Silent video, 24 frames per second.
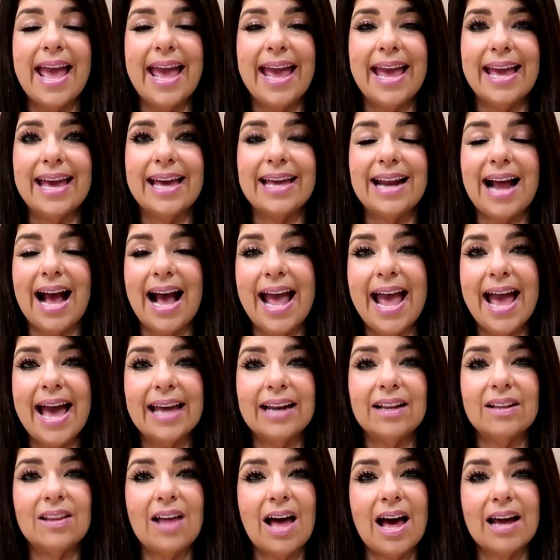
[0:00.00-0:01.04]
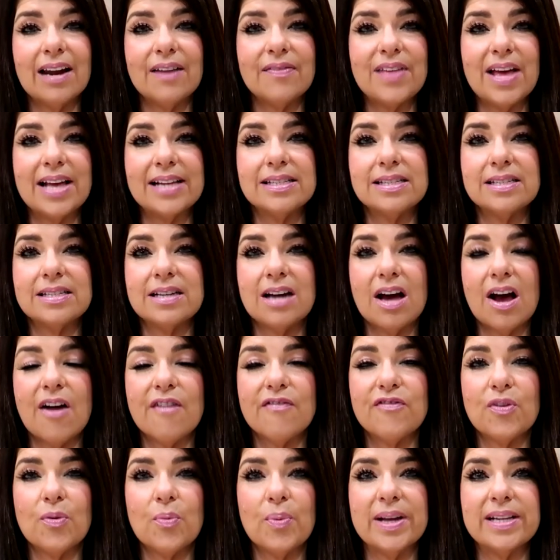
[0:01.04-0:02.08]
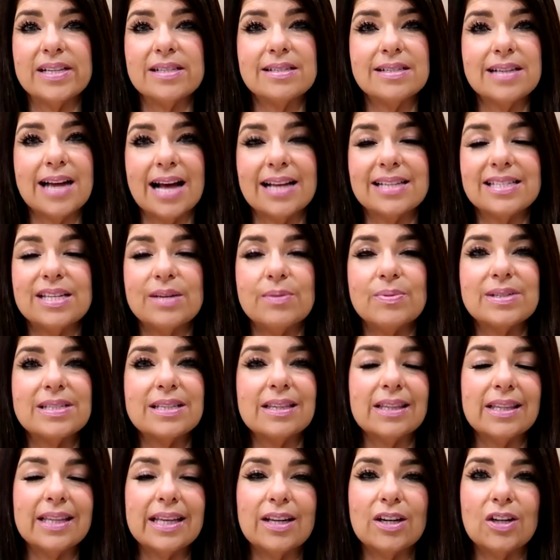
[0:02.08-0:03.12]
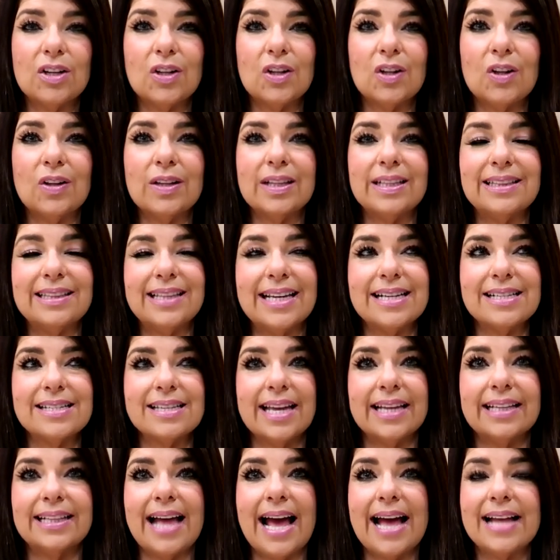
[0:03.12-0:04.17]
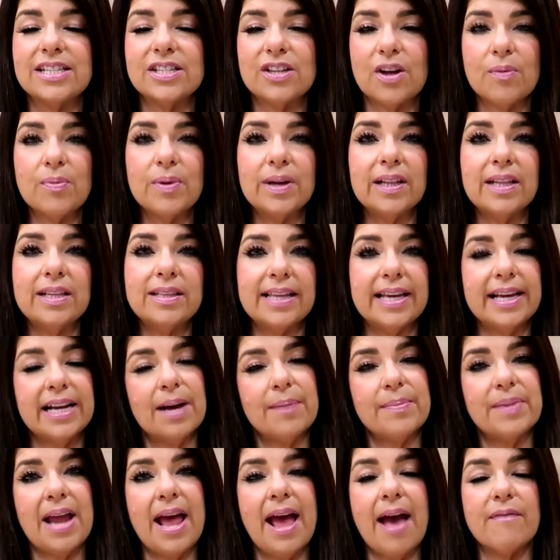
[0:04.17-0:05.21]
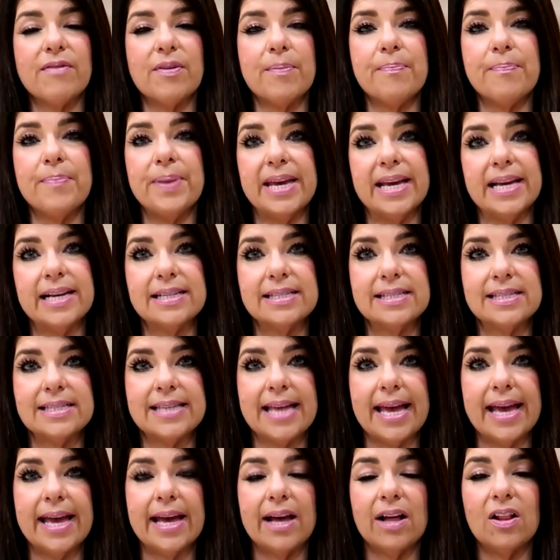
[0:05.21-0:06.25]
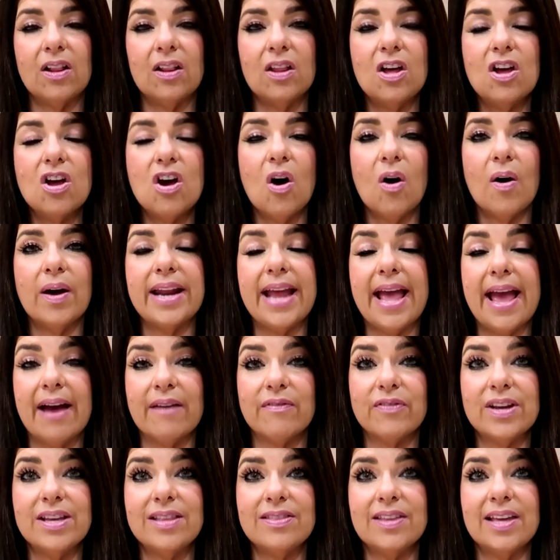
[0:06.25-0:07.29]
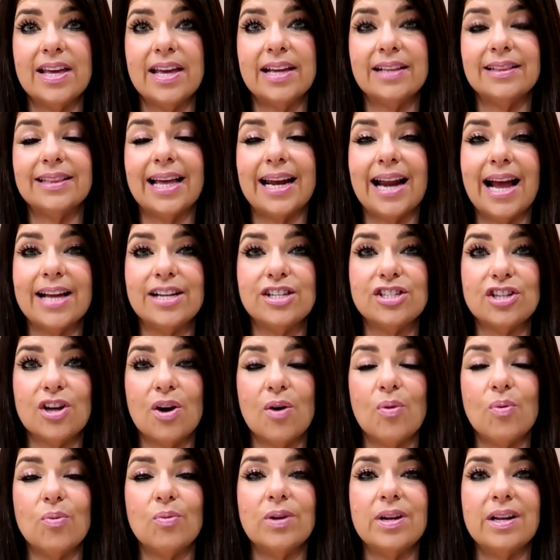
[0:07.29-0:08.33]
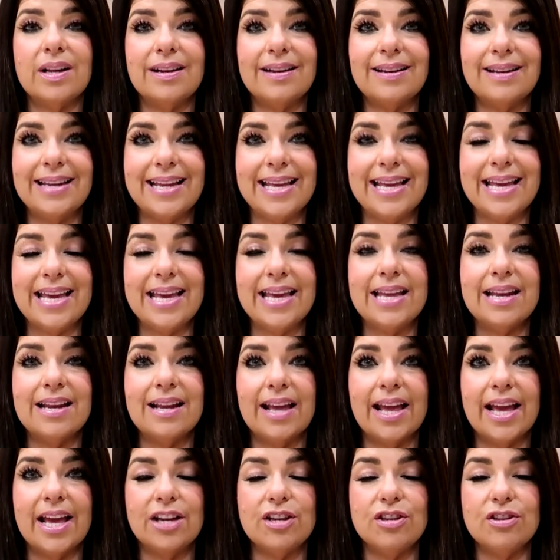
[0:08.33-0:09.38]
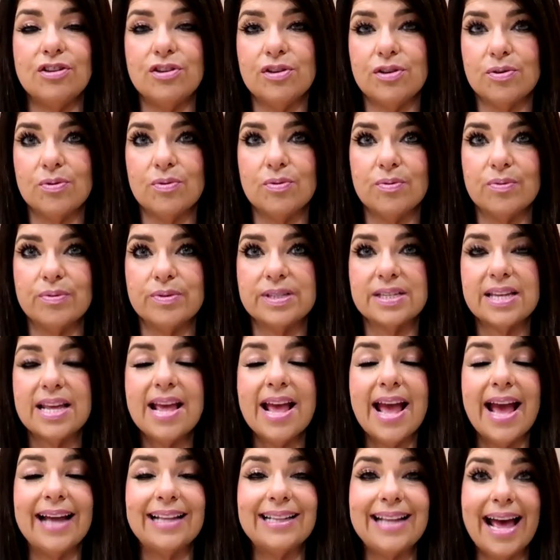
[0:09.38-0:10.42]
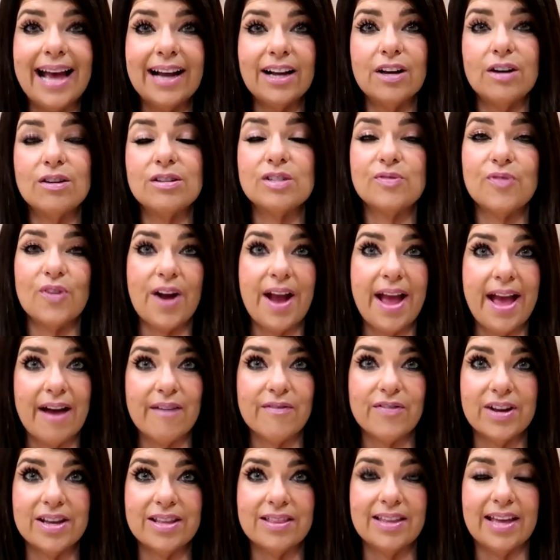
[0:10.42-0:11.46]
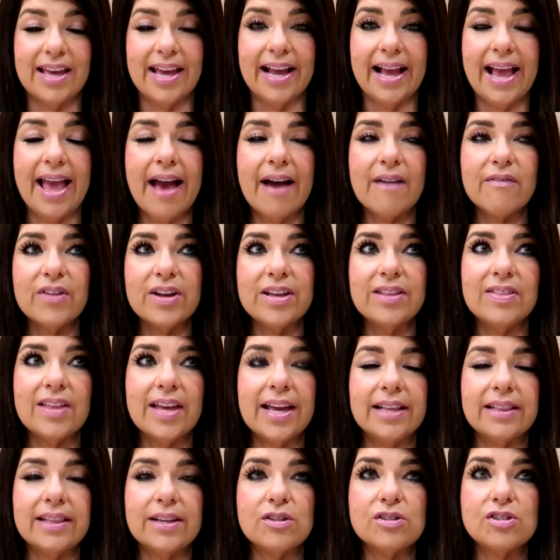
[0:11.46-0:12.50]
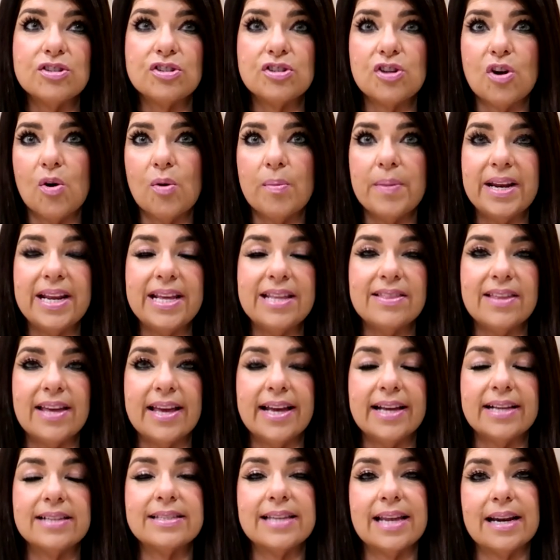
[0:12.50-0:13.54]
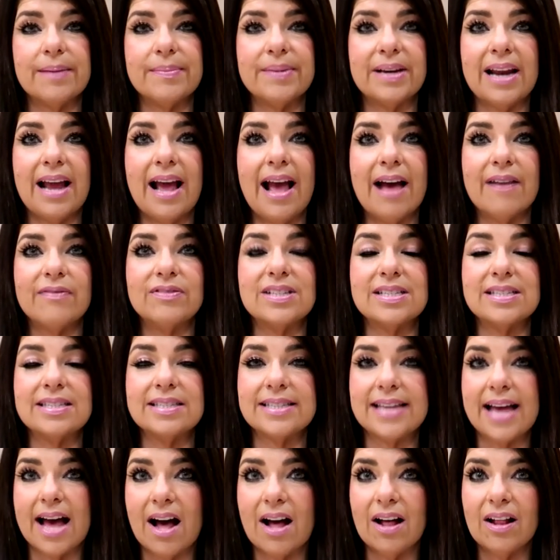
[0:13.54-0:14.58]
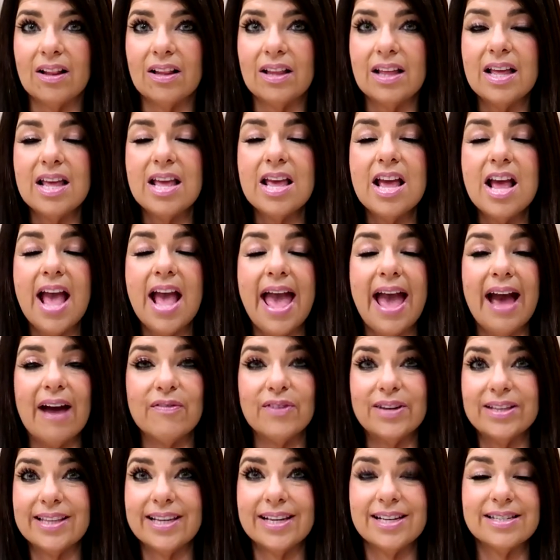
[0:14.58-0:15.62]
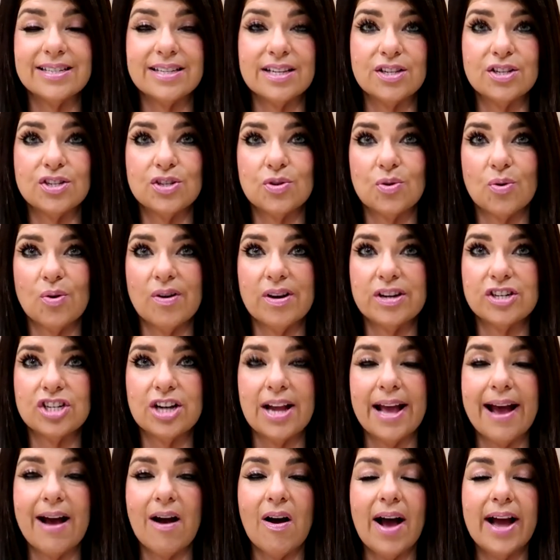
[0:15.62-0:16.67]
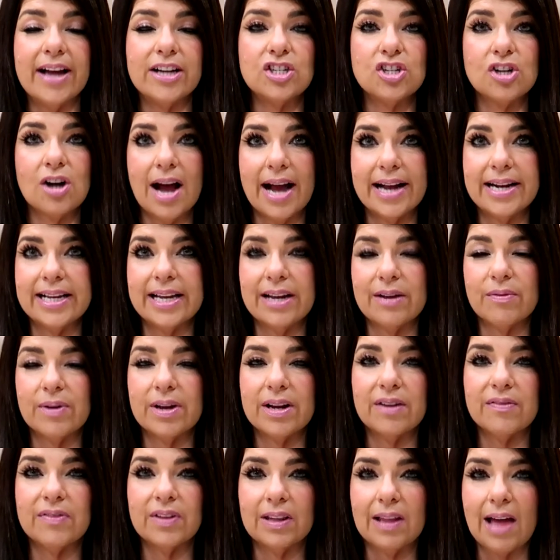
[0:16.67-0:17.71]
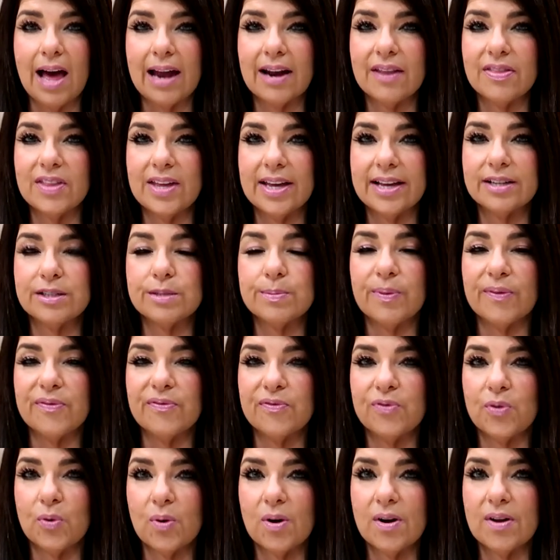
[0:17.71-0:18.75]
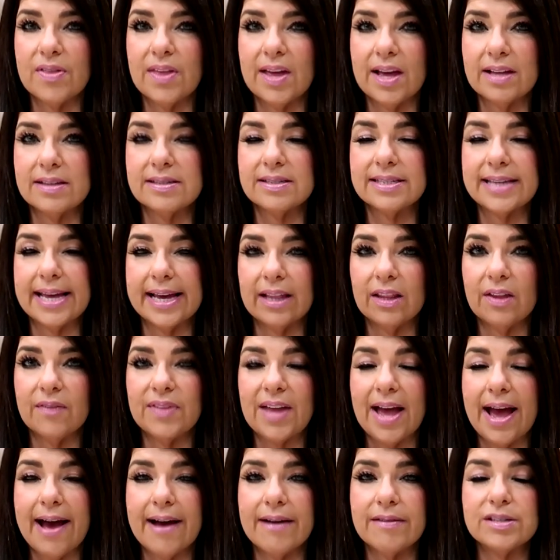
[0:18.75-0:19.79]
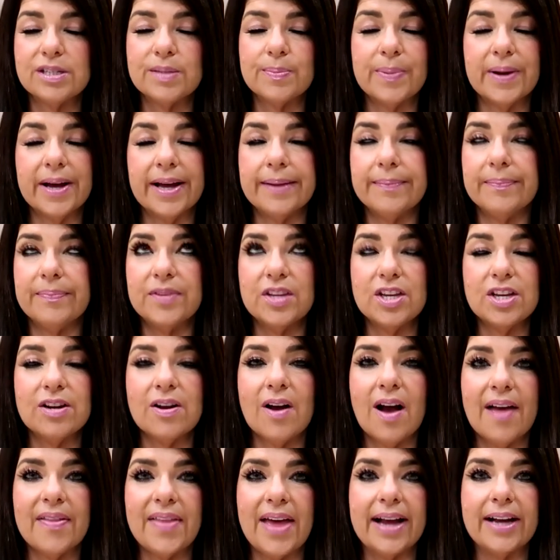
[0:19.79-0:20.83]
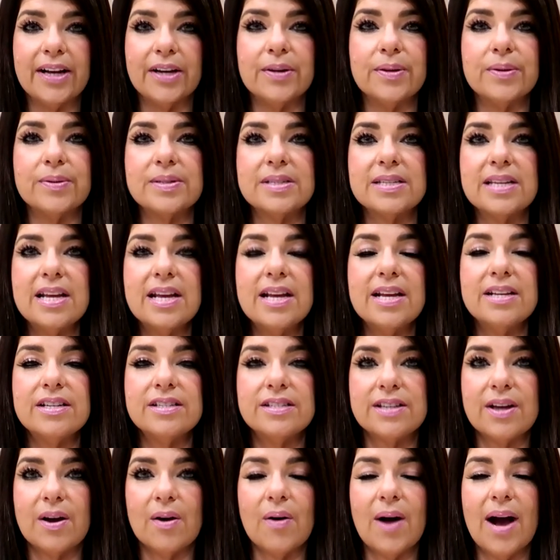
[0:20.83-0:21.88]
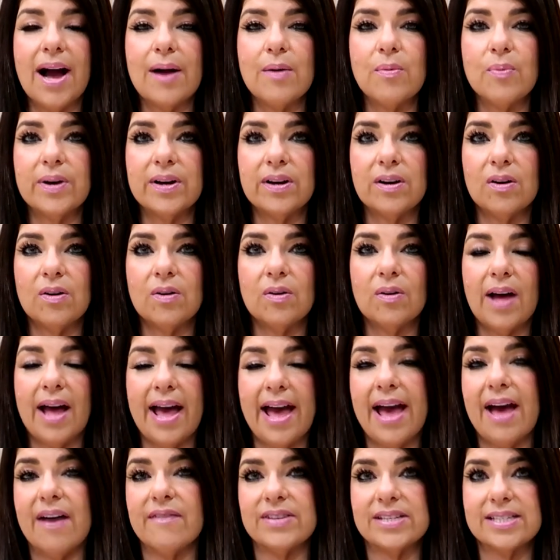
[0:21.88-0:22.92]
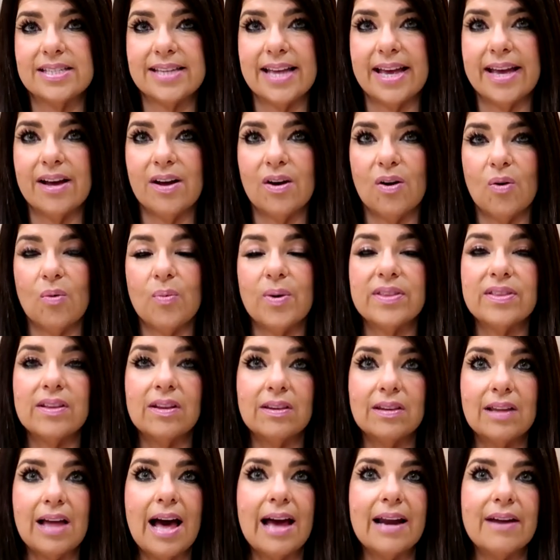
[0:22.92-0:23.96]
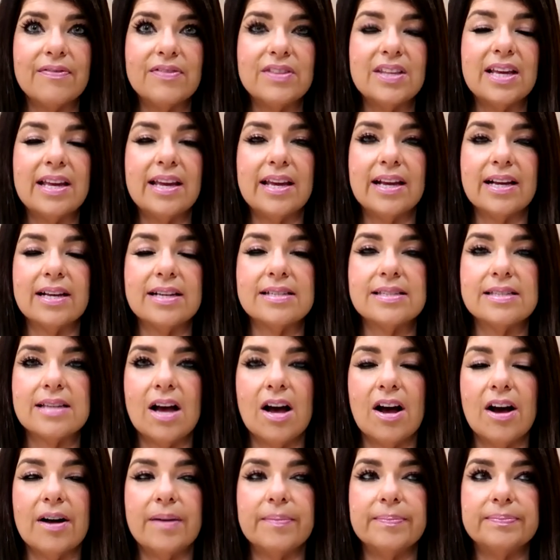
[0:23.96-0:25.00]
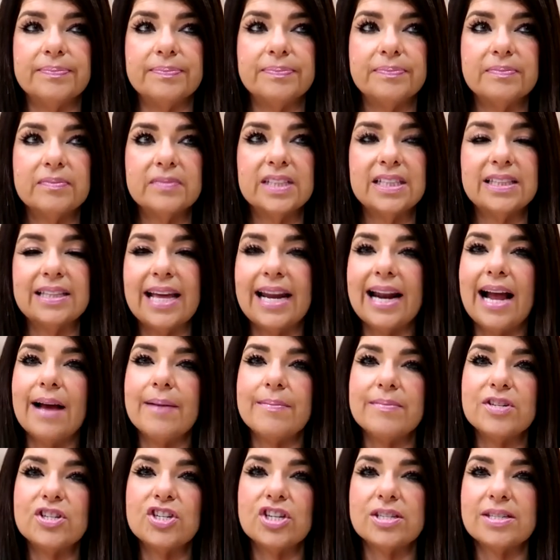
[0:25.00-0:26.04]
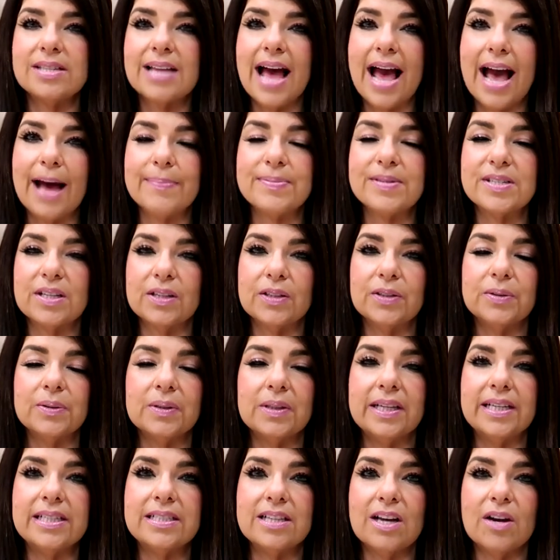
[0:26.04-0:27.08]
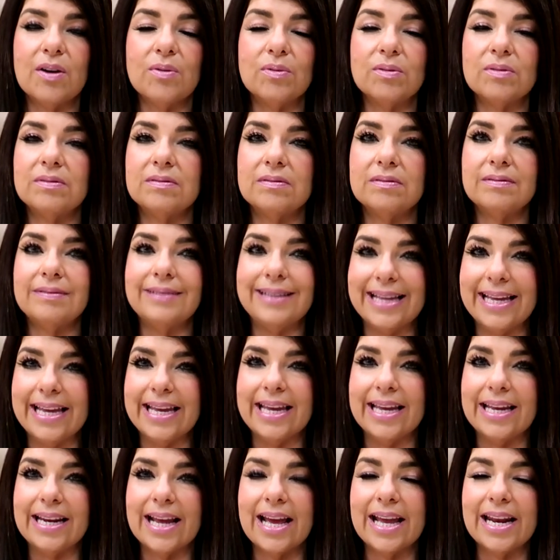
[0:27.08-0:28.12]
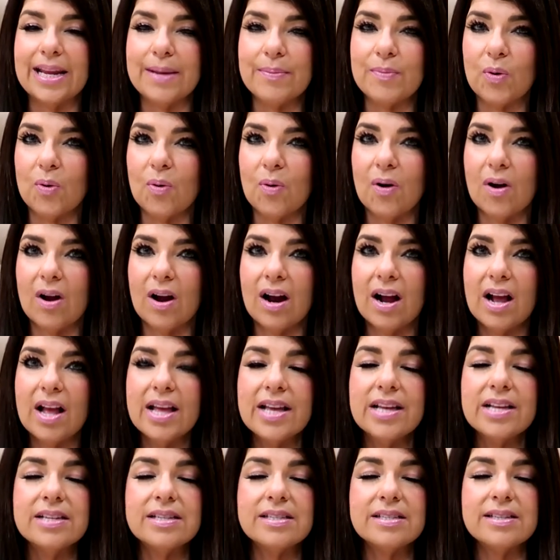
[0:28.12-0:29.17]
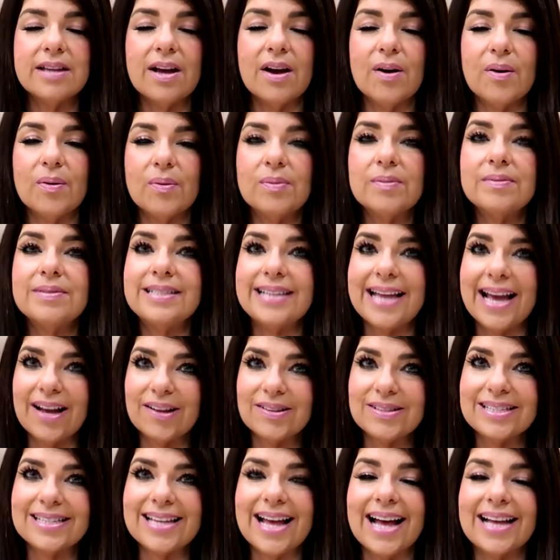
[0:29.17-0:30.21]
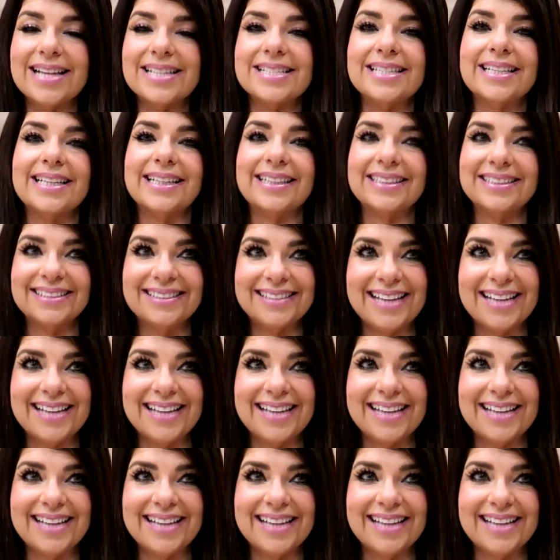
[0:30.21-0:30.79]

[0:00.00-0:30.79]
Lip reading: and I had a lot of that stuff for when Stassi was little and things like that. So I really think I'm gonna have a big sale on everything that I don't need and use. And that goes for everything. Everything, there's so many things that I'm gonna have to sell. Everything is in storage now. I tried to get rid of a lot of things before the sale of the house, but you know how that goes. So I will have a sale with a lot of things that I just absolutely don't need anymore. So downsizing,